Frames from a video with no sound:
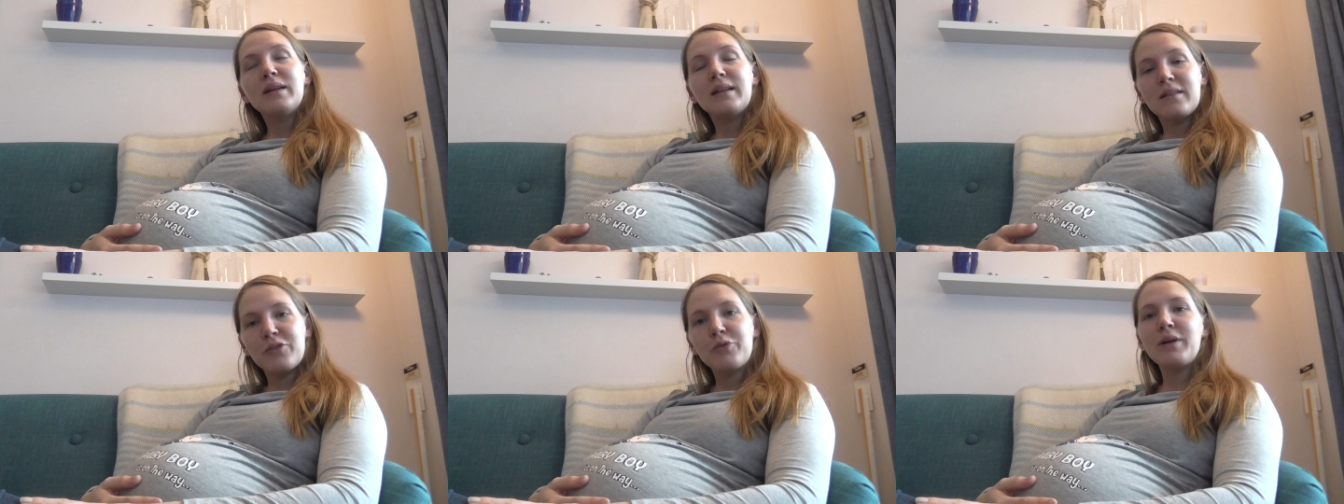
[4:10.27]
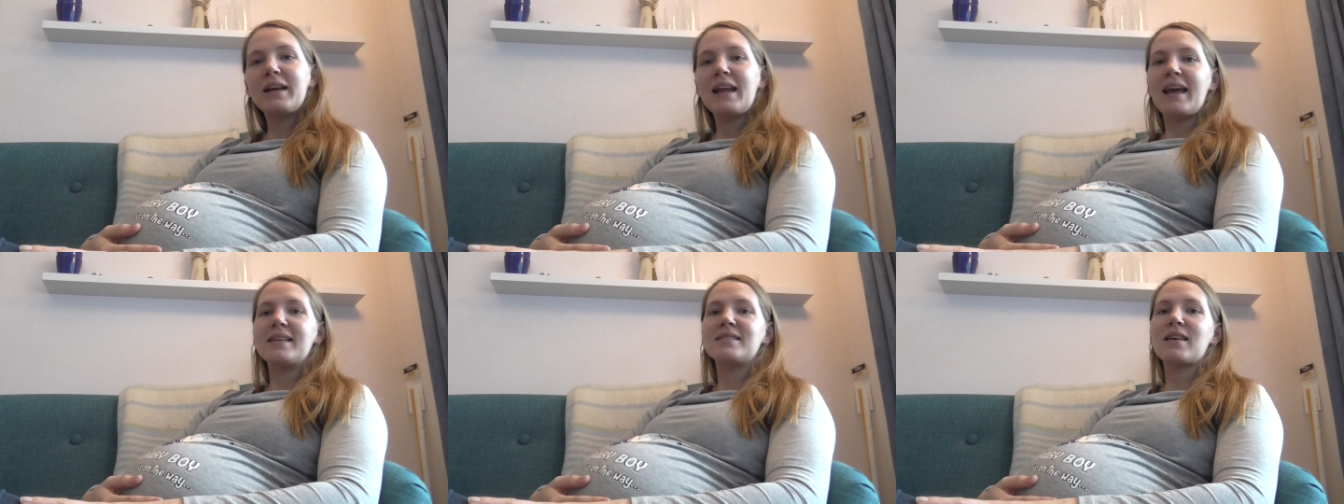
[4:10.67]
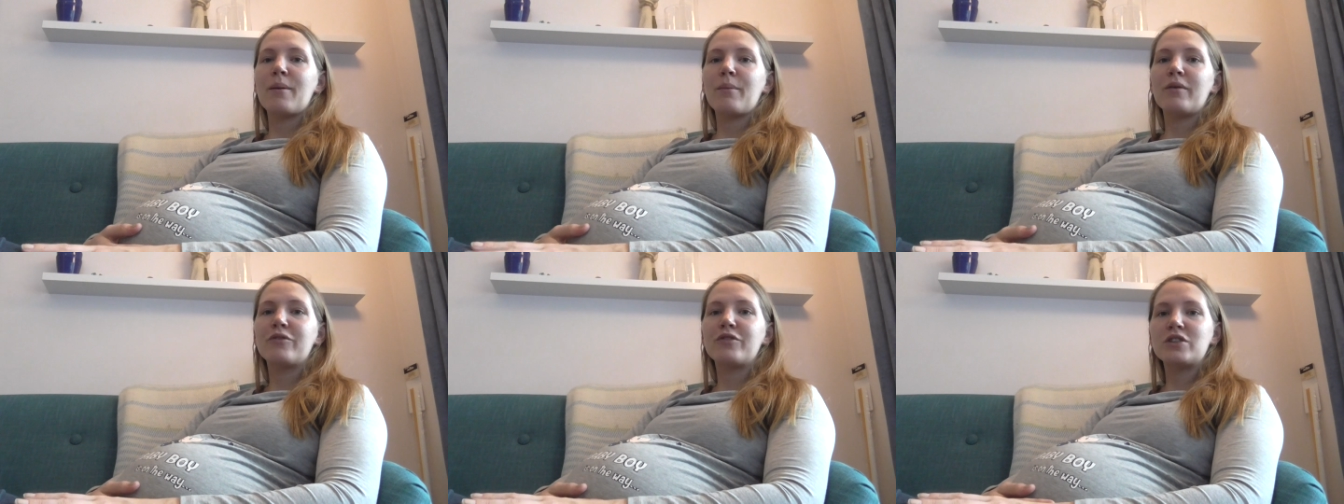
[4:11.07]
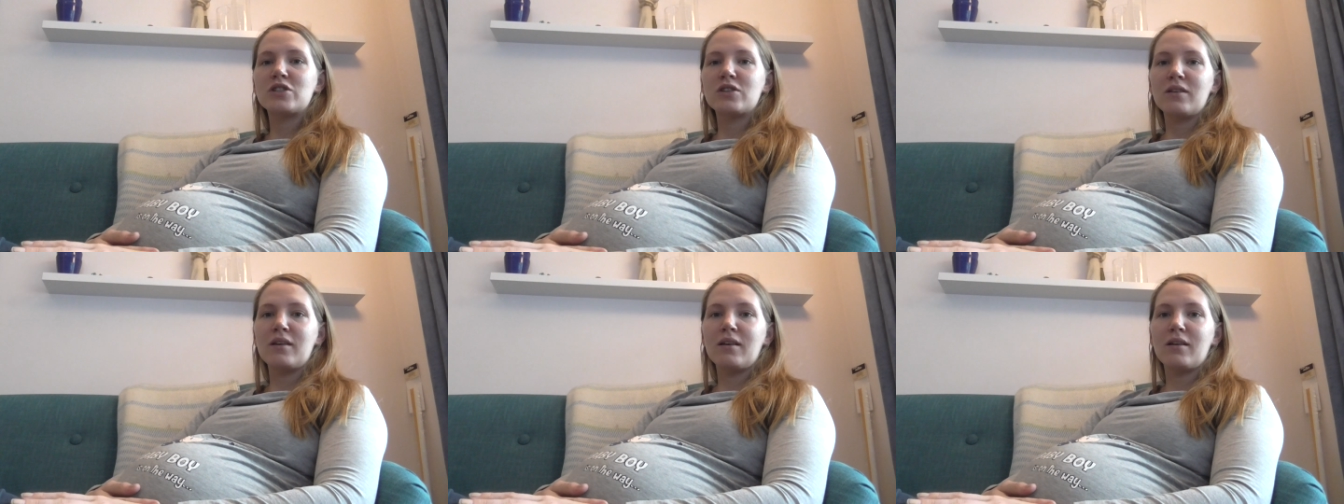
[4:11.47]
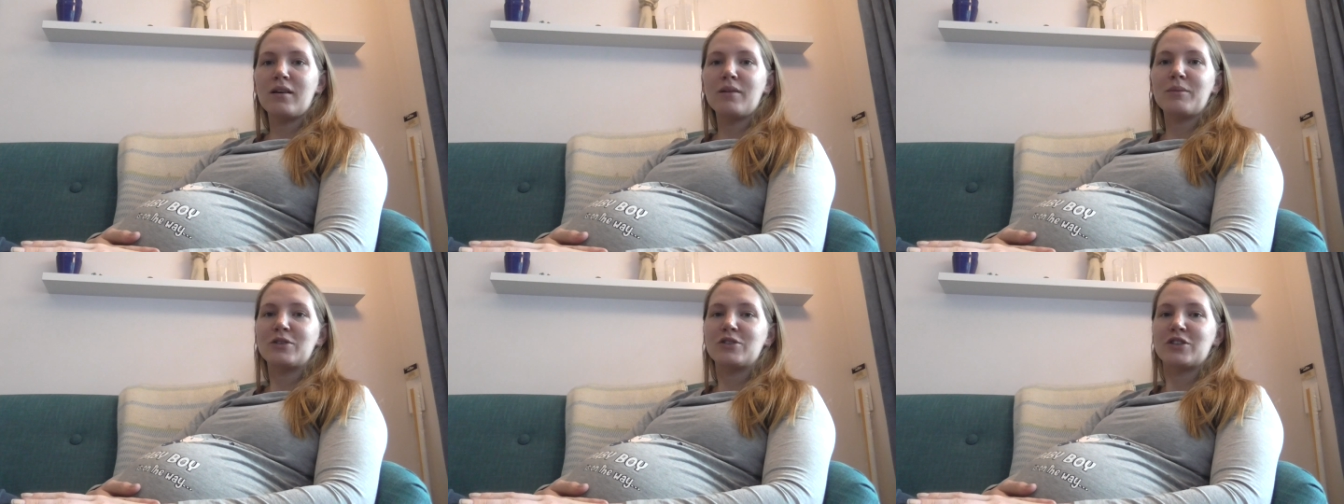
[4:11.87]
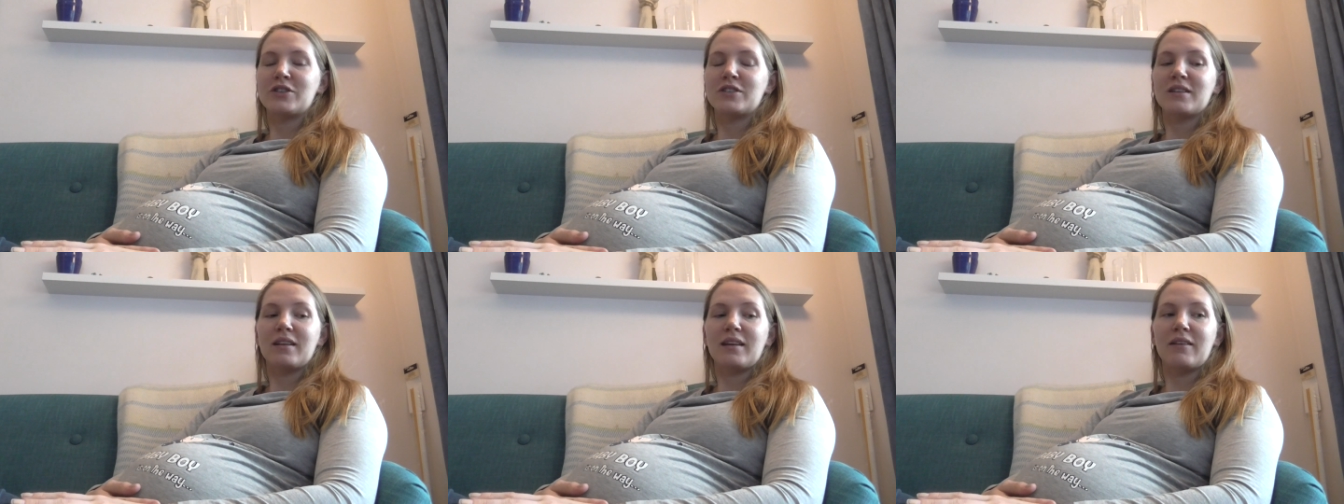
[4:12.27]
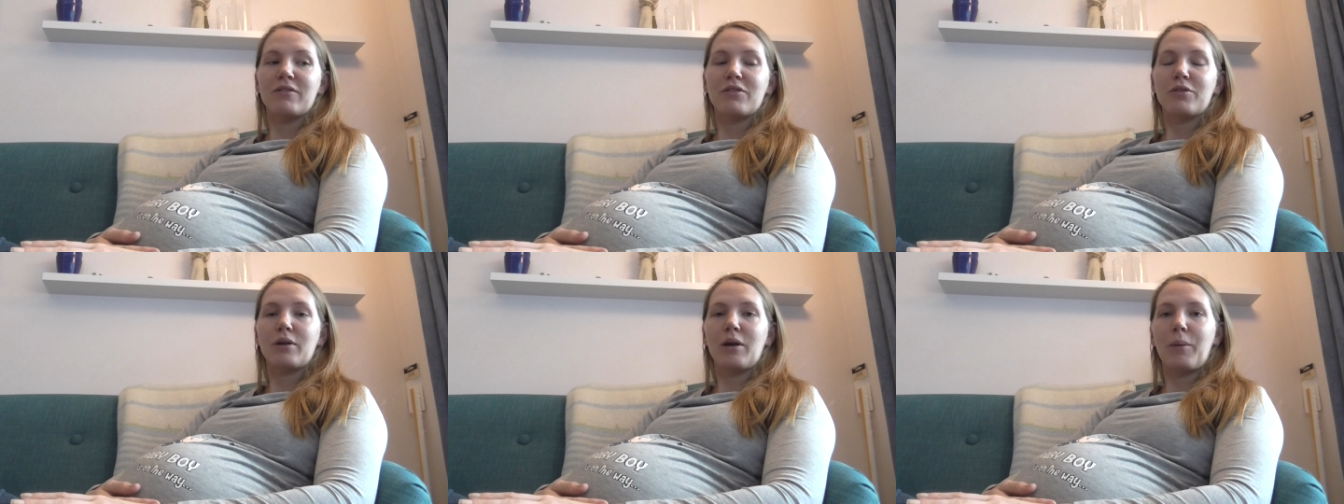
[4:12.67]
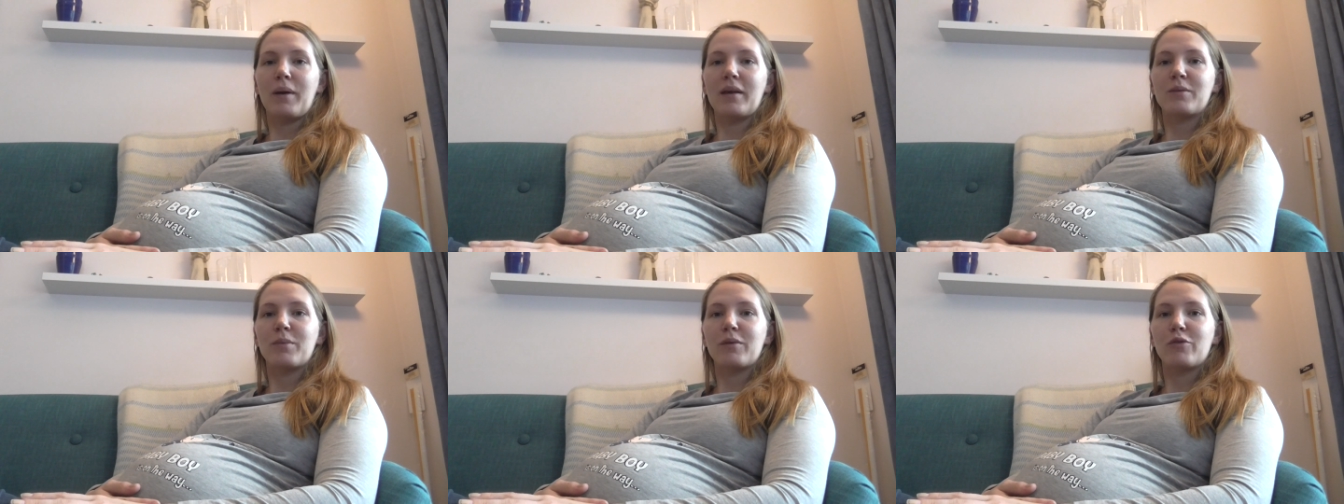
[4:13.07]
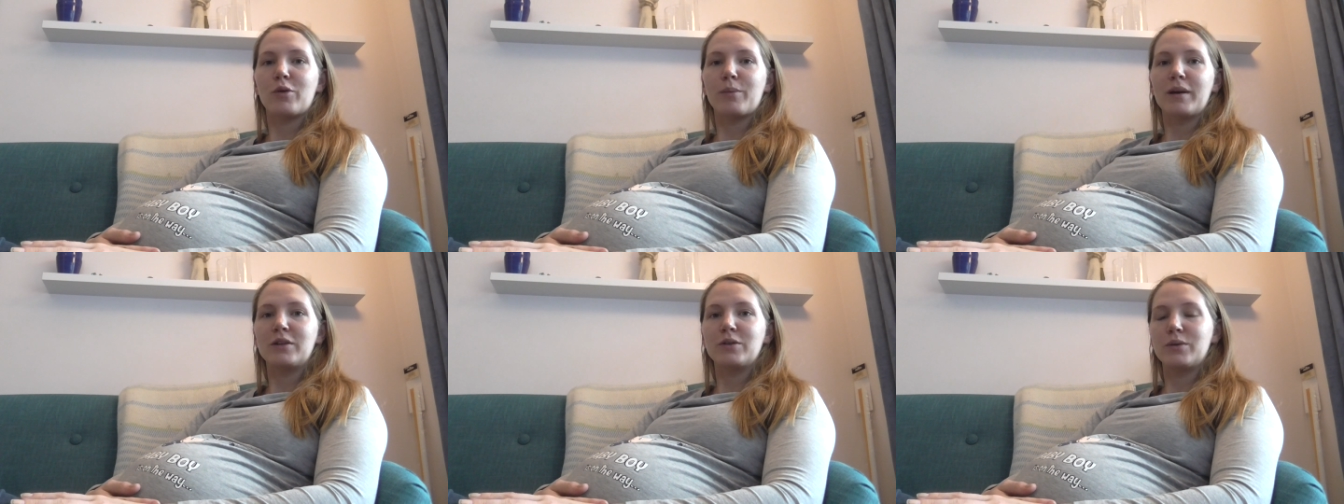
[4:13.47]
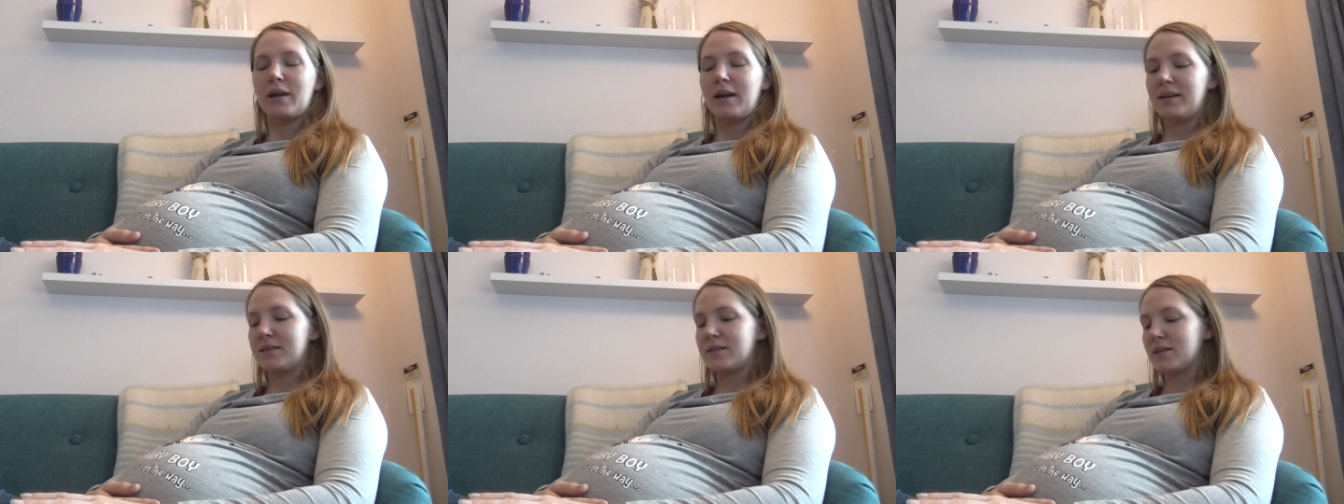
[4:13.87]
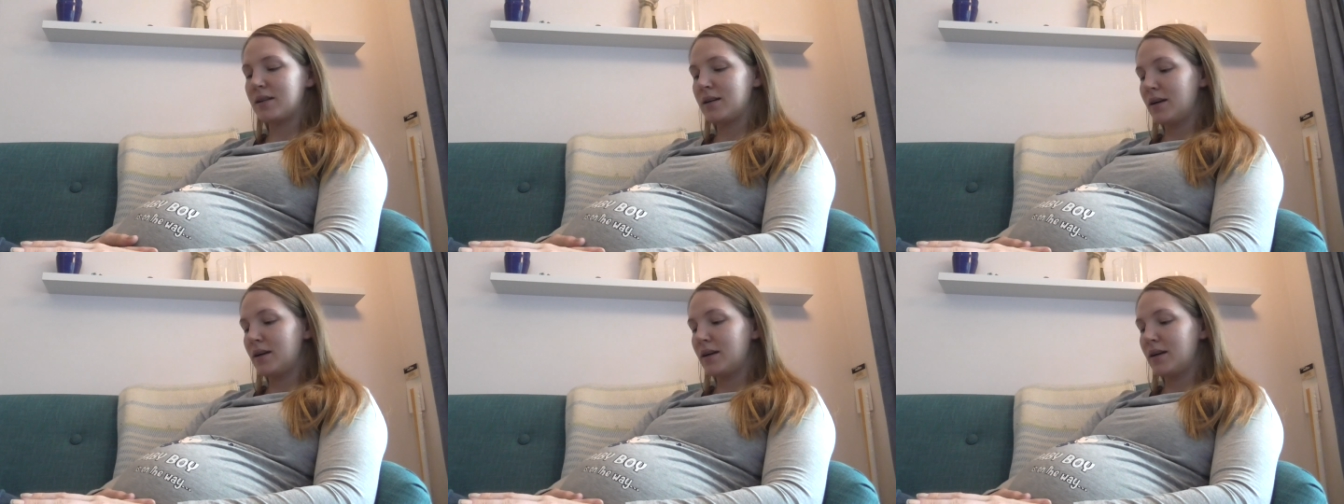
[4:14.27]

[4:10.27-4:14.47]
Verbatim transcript: in three days I'm officially on maternity leave, three weeks before my due date.